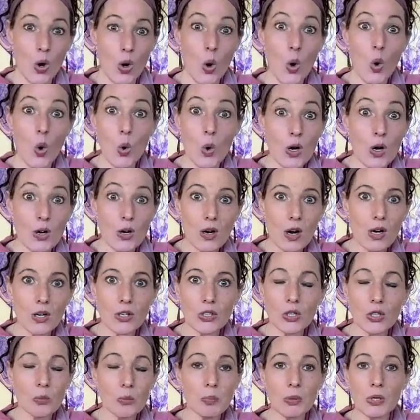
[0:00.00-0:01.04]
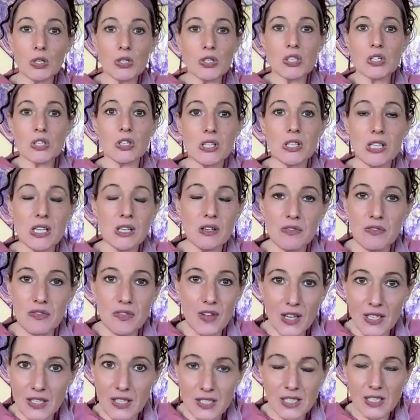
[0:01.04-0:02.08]
Or are you personally
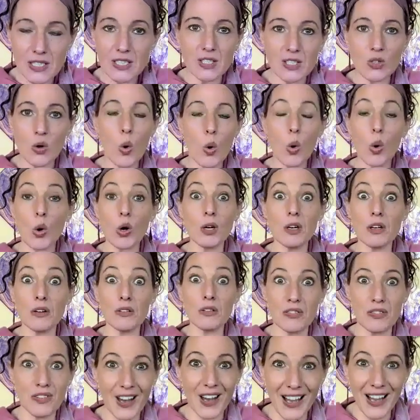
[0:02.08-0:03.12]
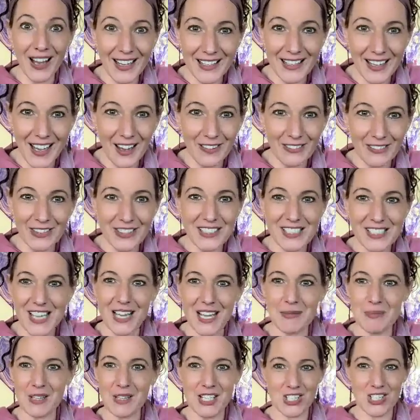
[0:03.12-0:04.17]
offended and horrified every
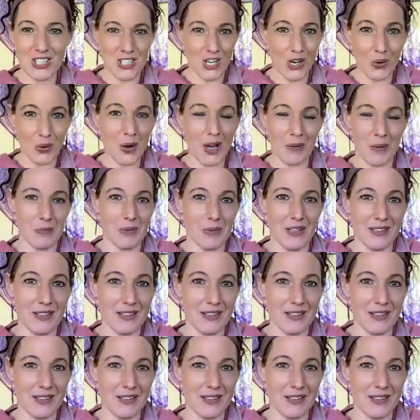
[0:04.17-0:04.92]
time they show up?